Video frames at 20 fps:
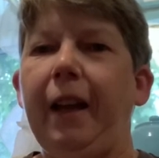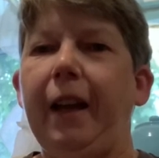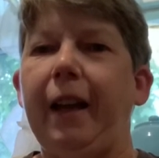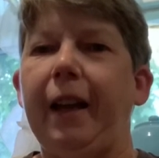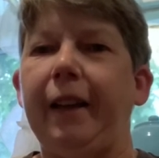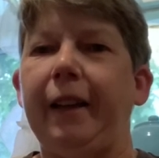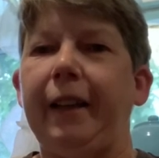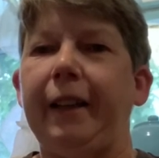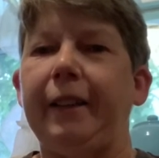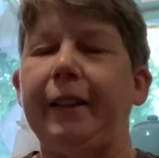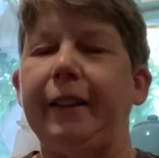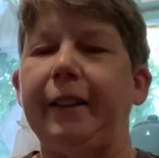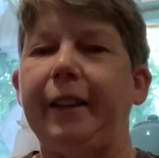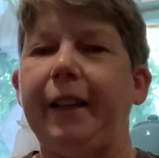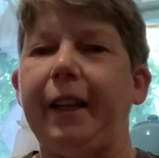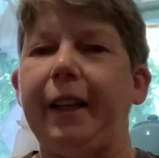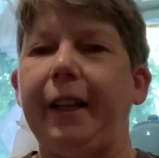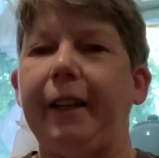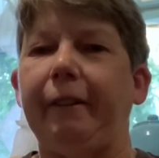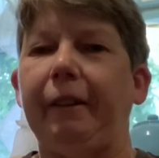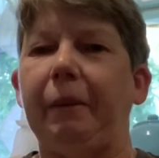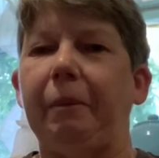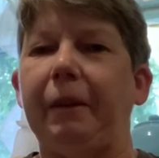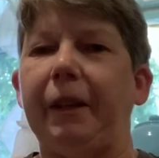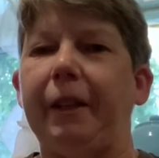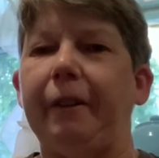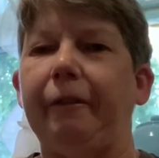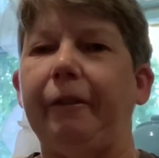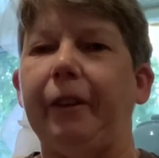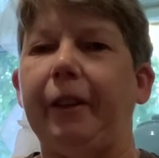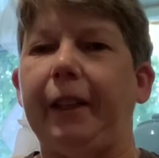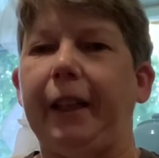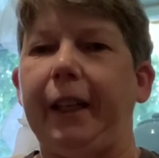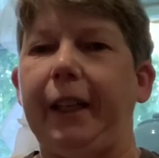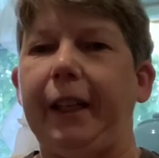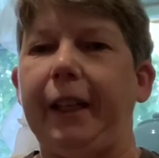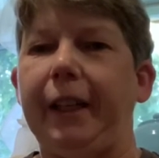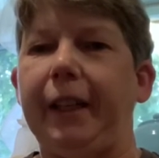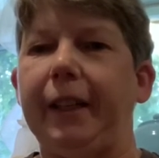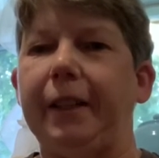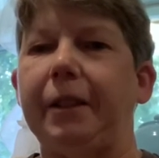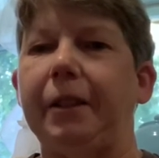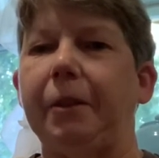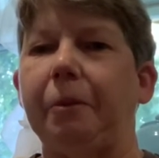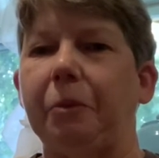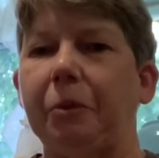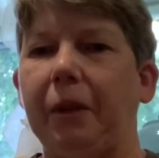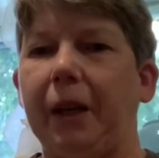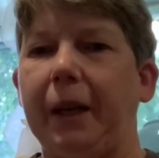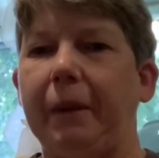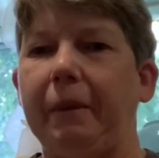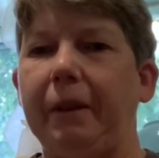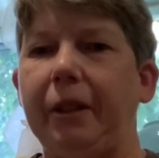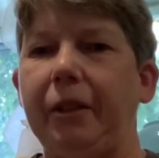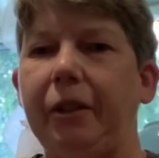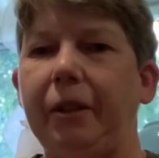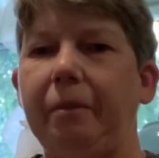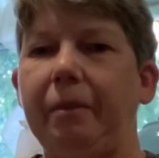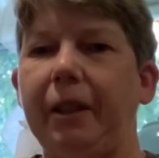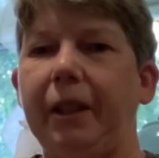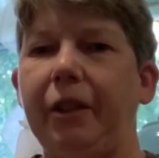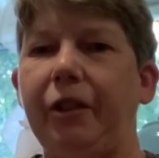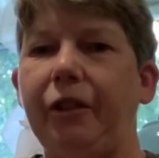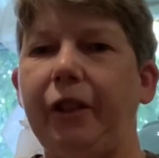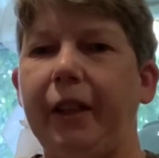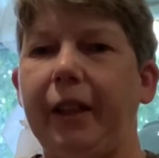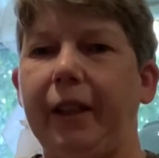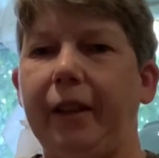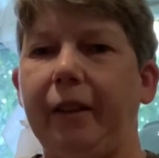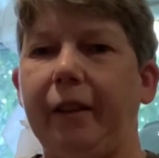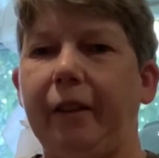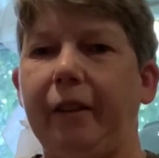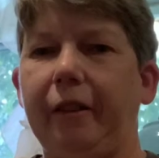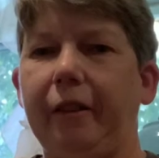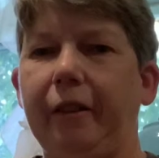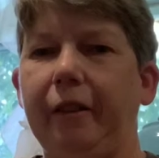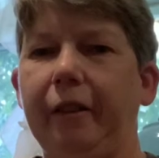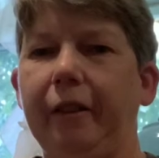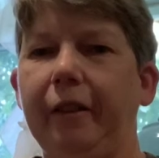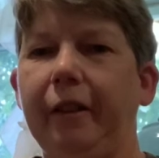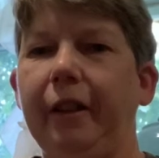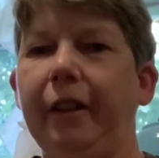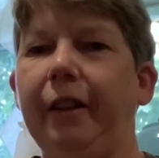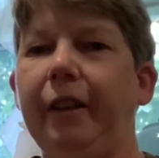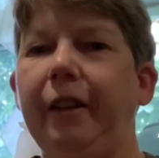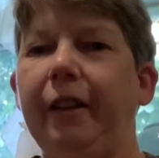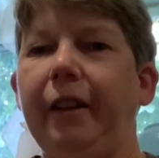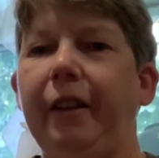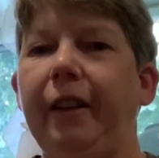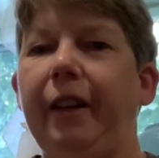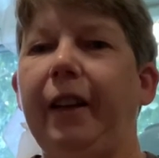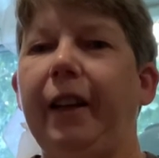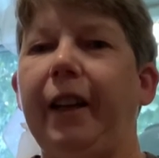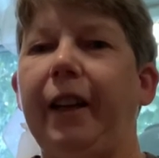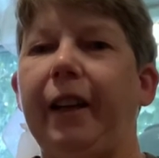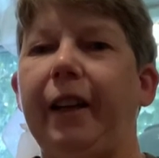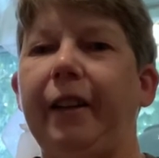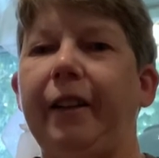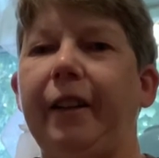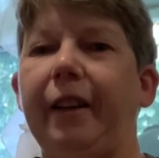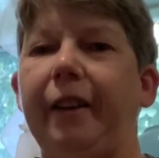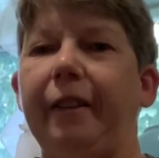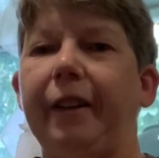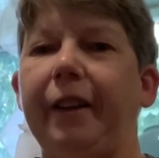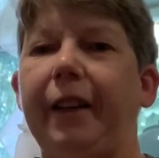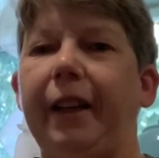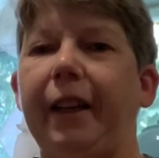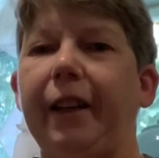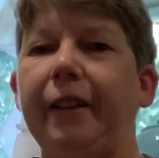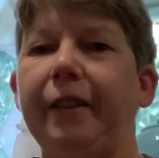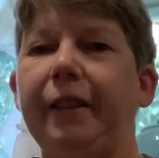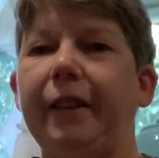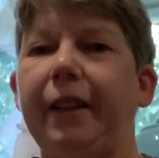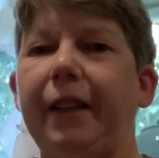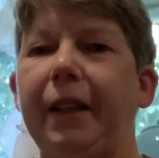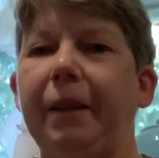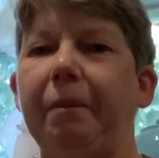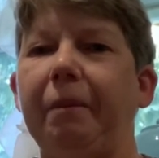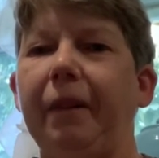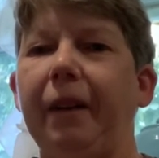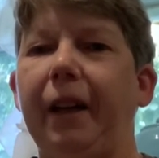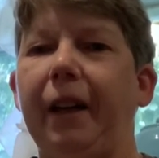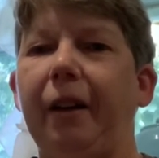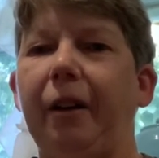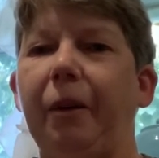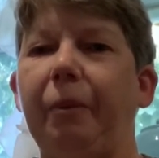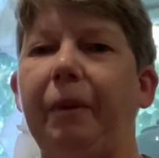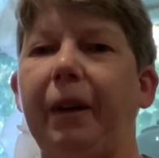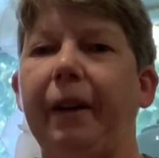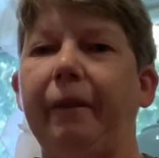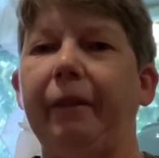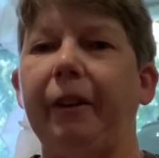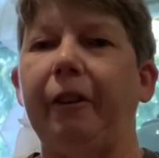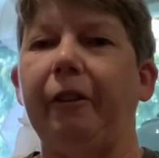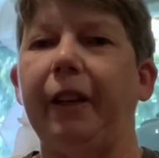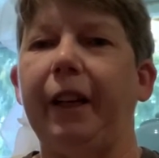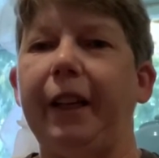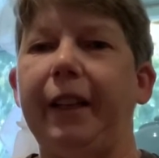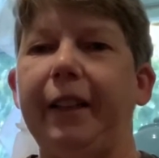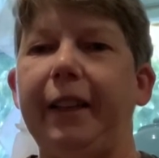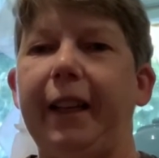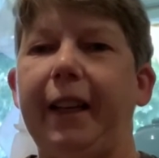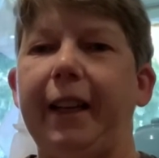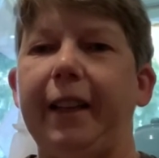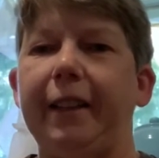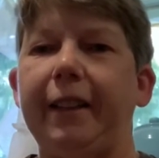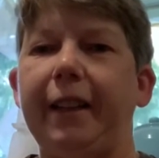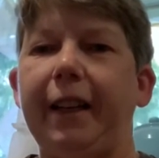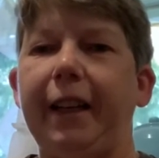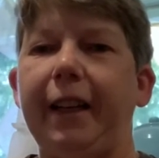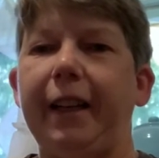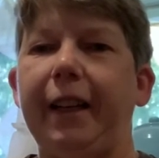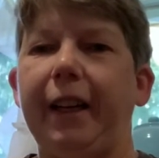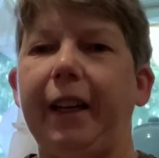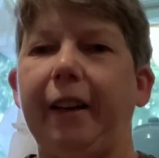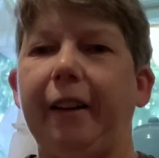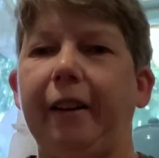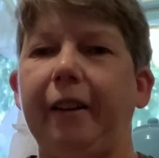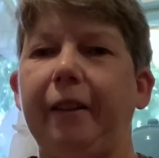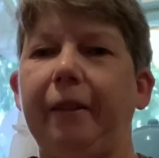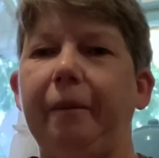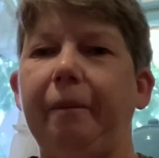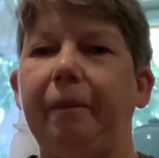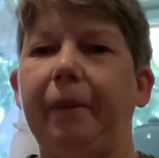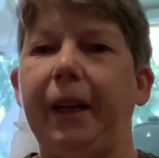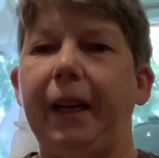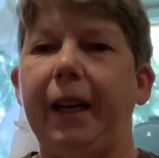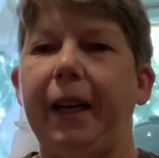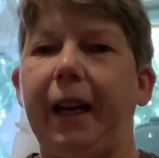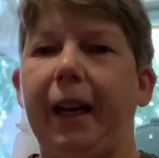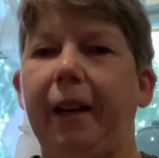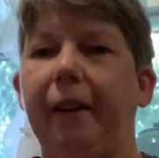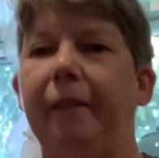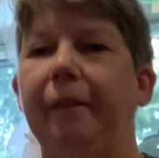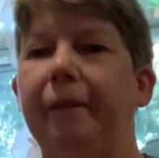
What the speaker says: I'd like to thank everybody for liking and subscribing to my channel. And until the next time, I hope you have a great day. Take care. Bye now.